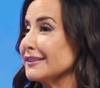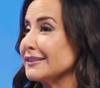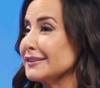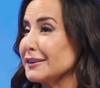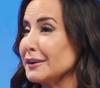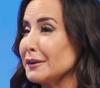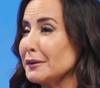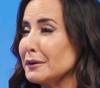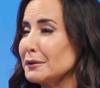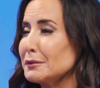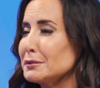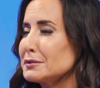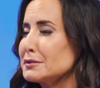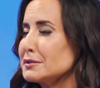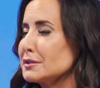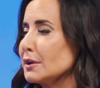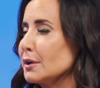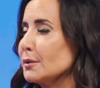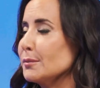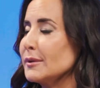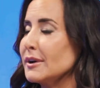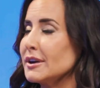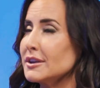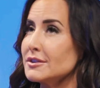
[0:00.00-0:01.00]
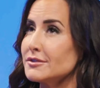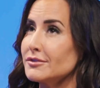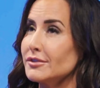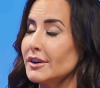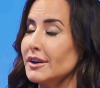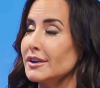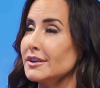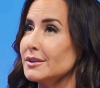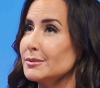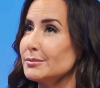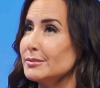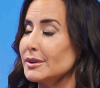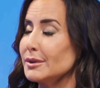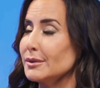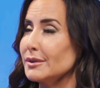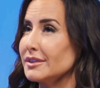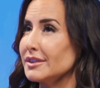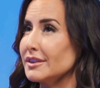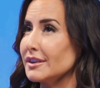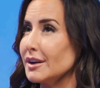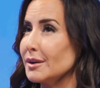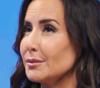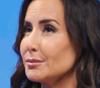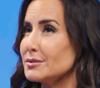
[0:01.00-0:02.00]
So it was so much fun to be with
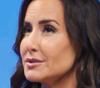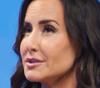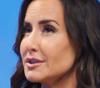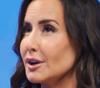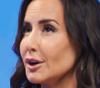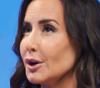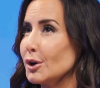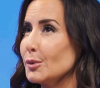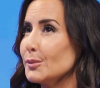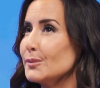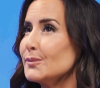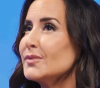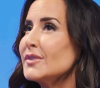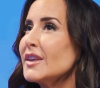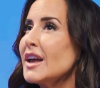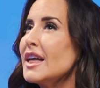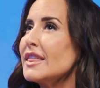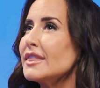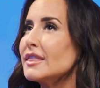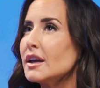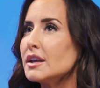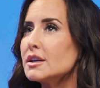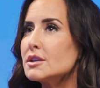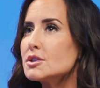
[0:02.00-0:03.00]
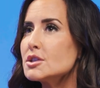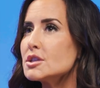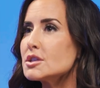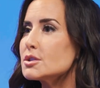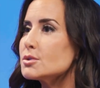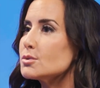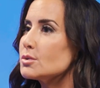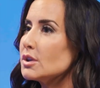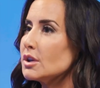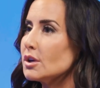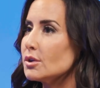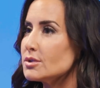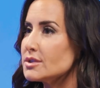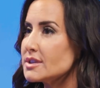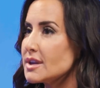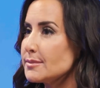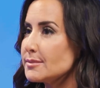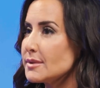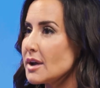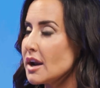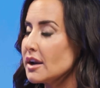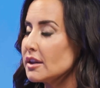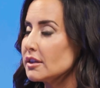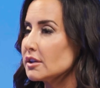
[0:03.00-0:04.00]
them. So then just step
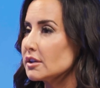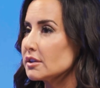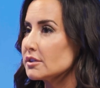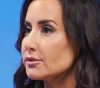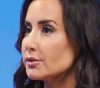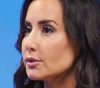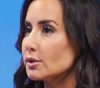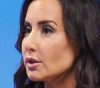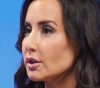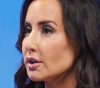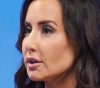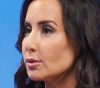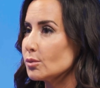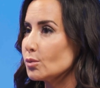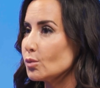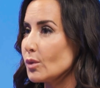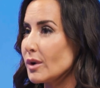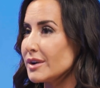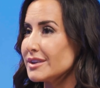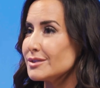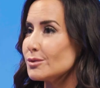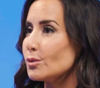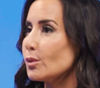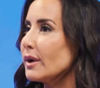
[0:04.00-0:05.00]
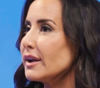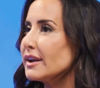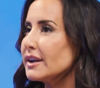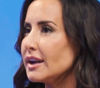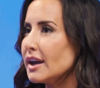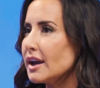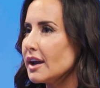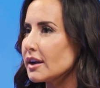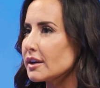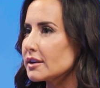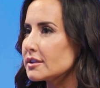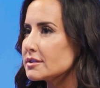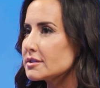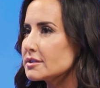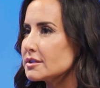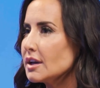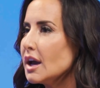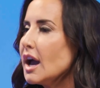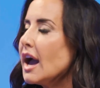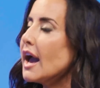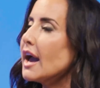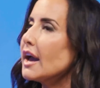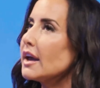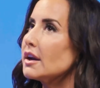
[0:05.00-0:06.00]
down and look for what next.
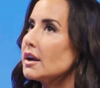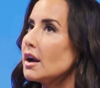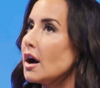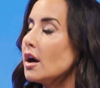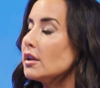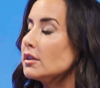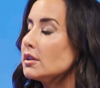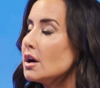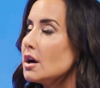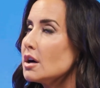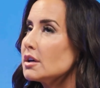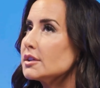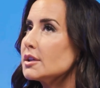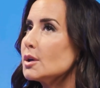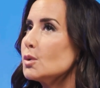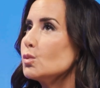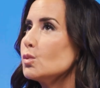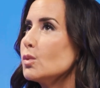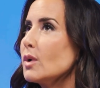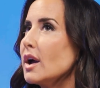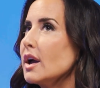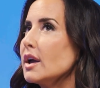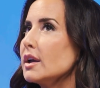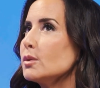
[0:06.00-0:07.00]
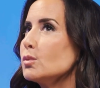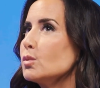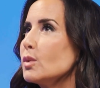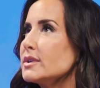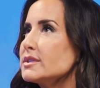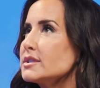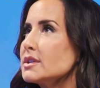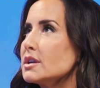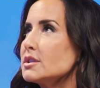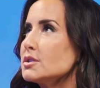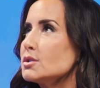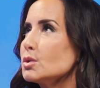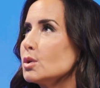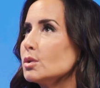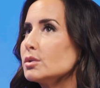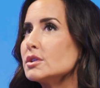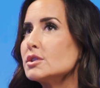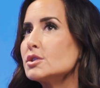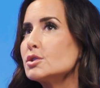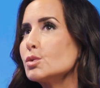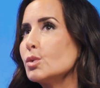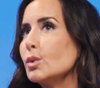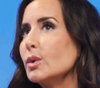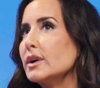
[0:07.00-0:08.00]
And along the way, once I sold
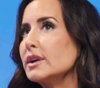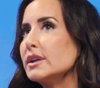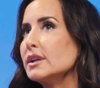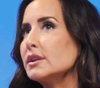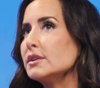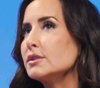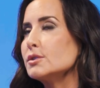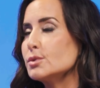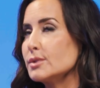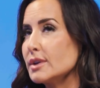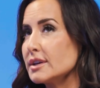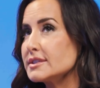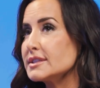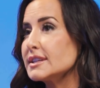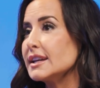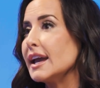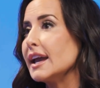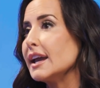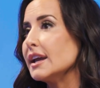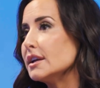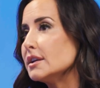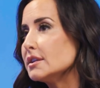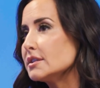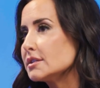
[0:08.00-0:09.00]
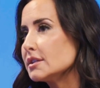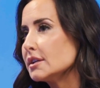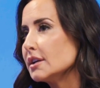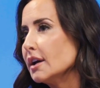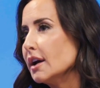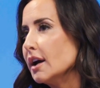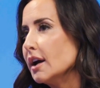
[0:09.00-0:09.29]
in 2008,